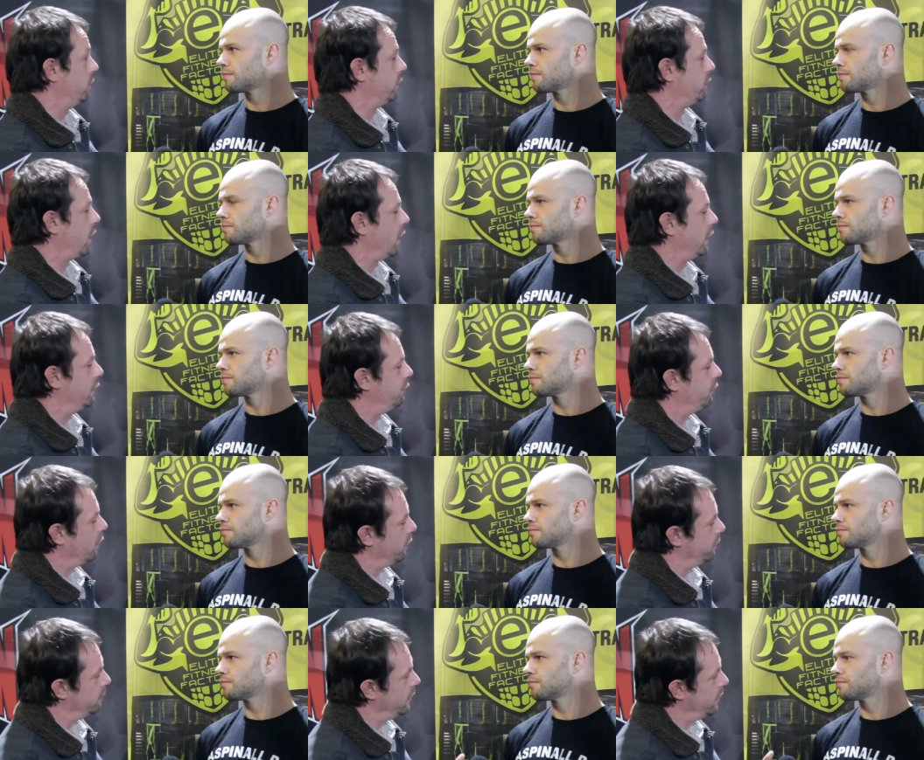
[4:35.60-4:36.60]
Speaker 1: the talking
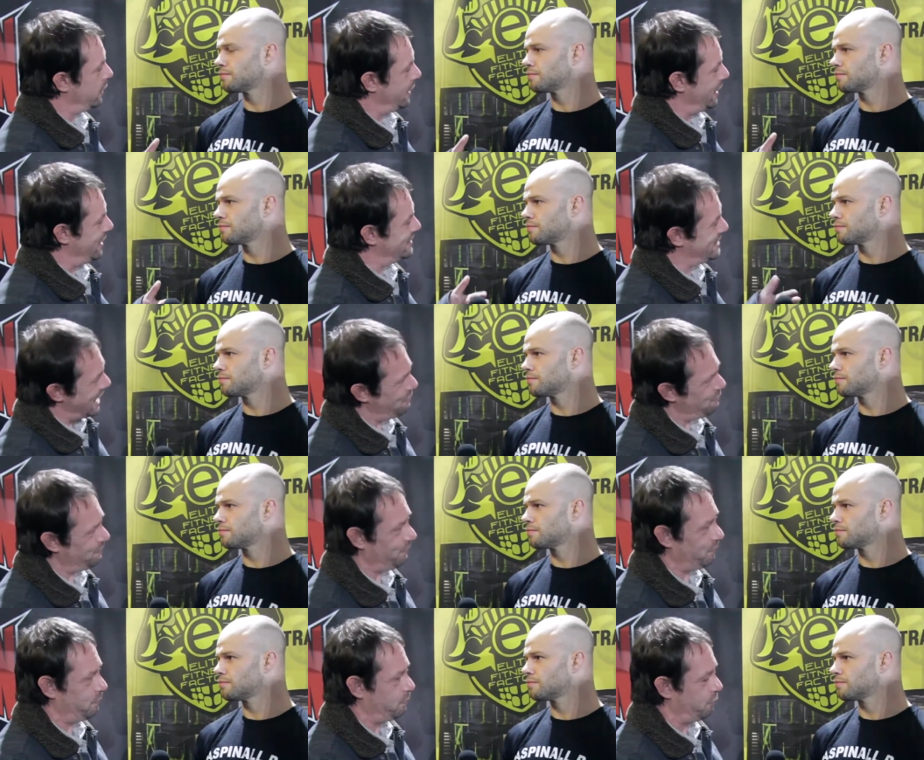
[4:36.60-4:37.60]
for them is that
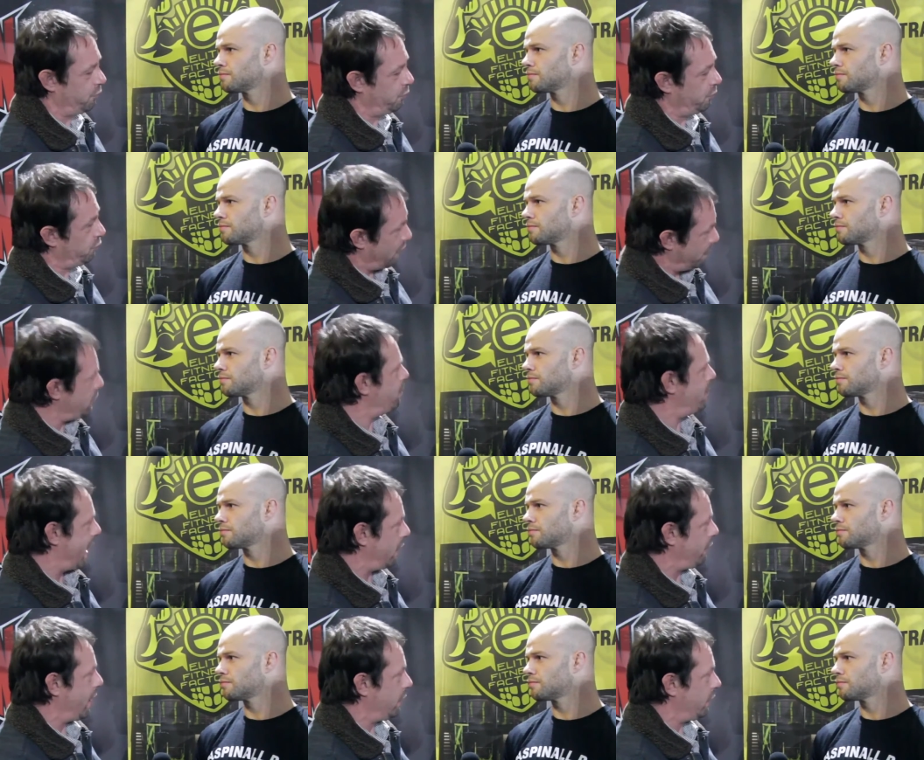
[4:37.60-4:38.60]
from your
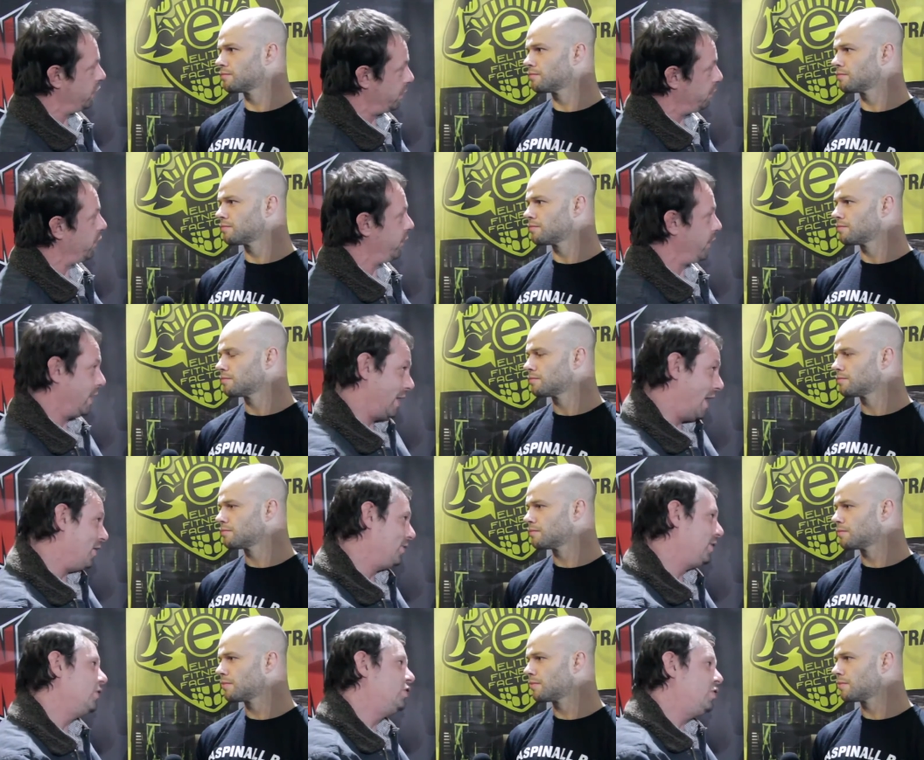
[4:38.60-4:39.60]
background as a because uh,
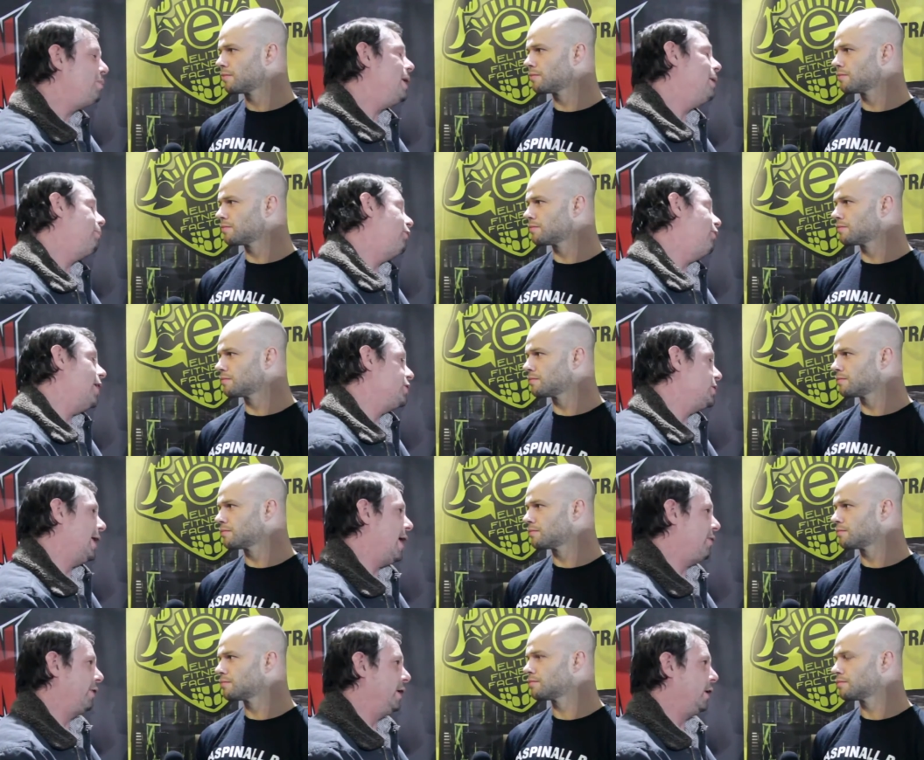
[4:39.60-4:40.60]
uh you've been a professional
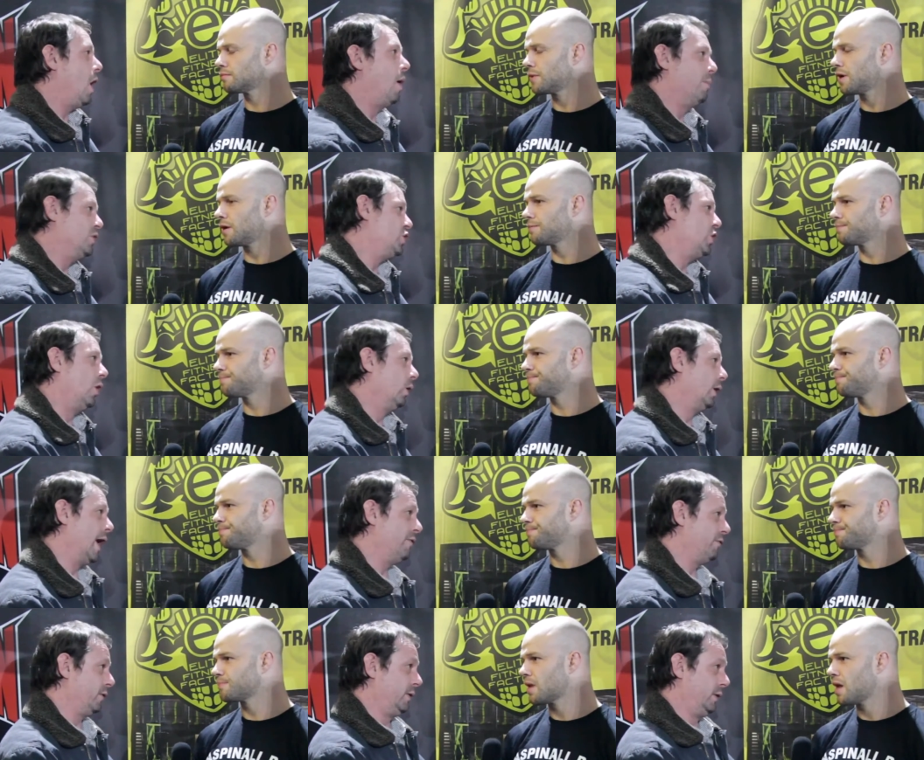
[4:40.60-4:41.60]
athlete almost yeah. your whole
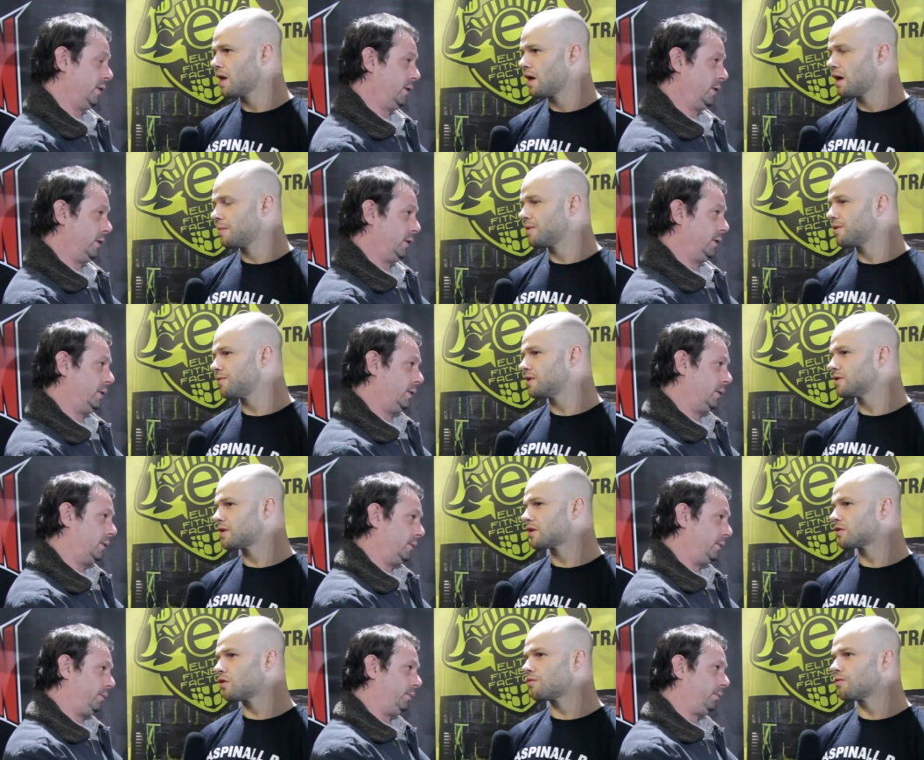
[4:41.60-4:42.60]
life.
Speaker 2: I mean, the reason
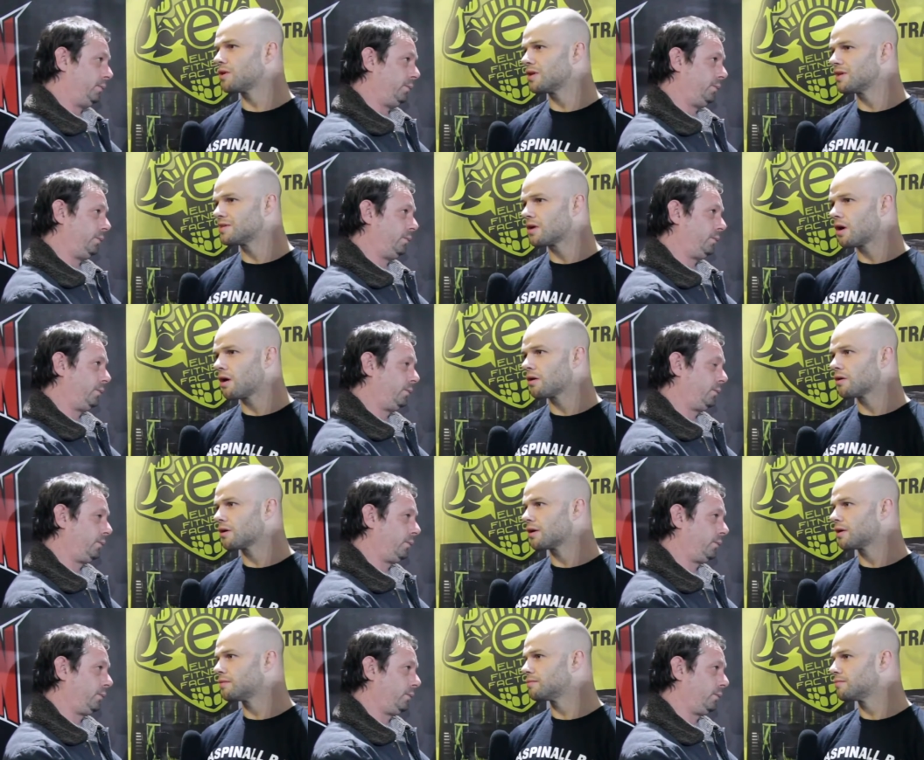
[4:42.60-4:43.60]
I don't really talk
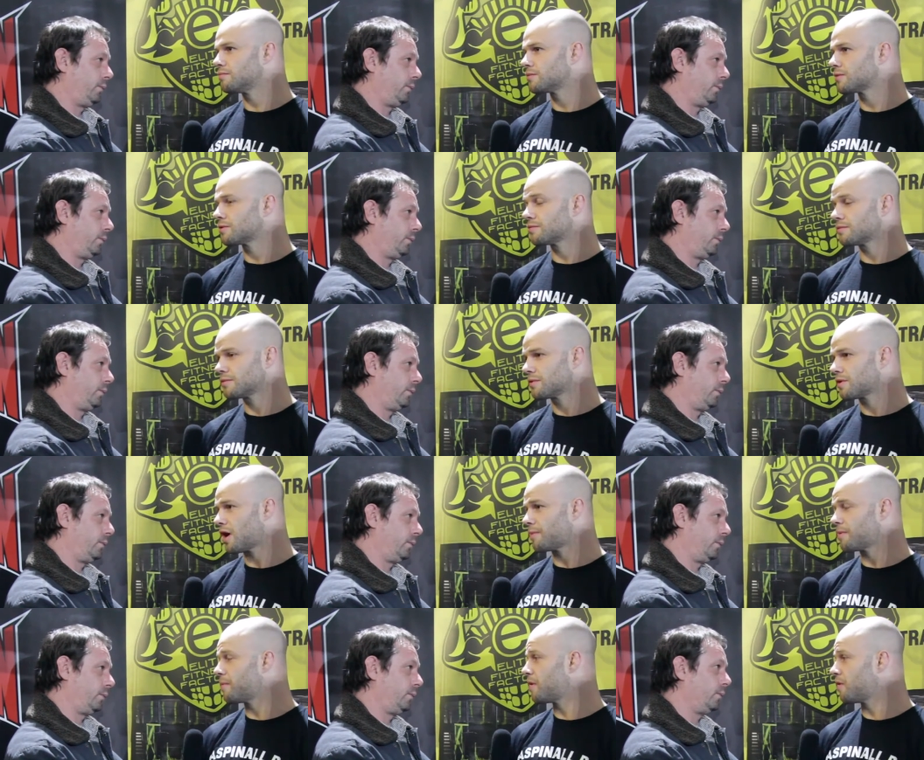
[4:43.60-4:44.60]
um,
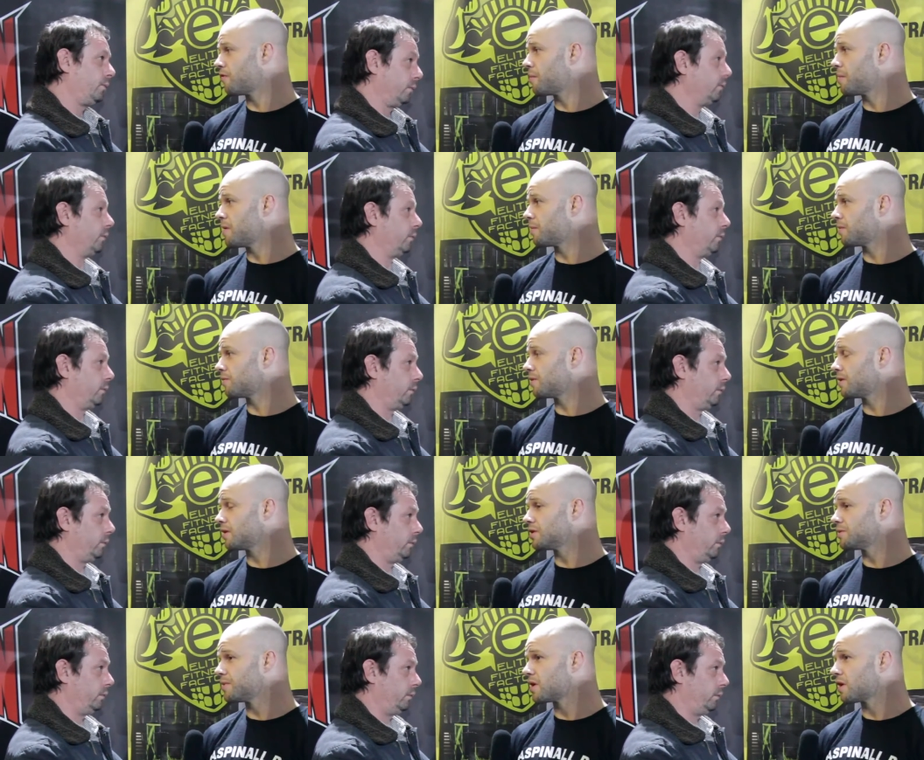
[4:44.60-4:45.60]
crap about other people really
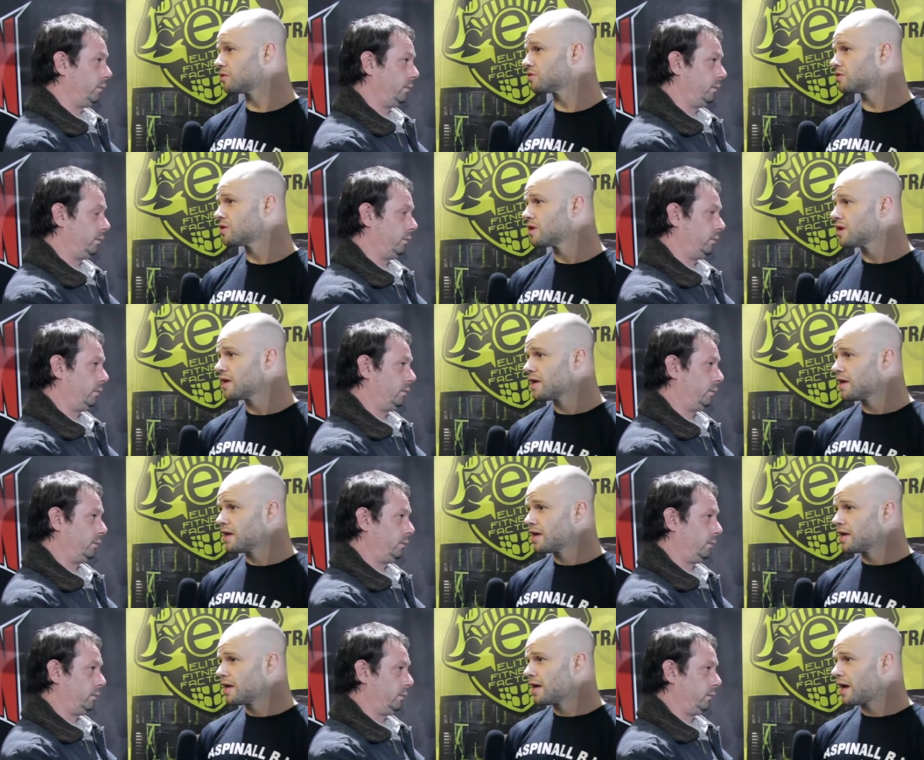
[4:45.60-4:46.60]
is because
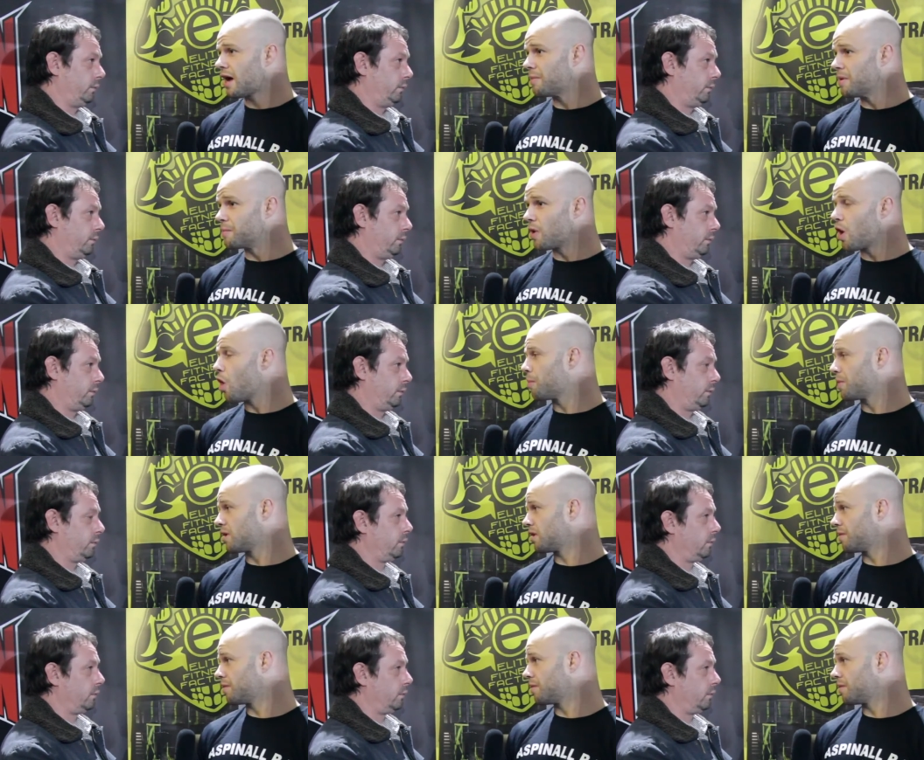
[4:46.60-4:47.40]
I've been brought up in an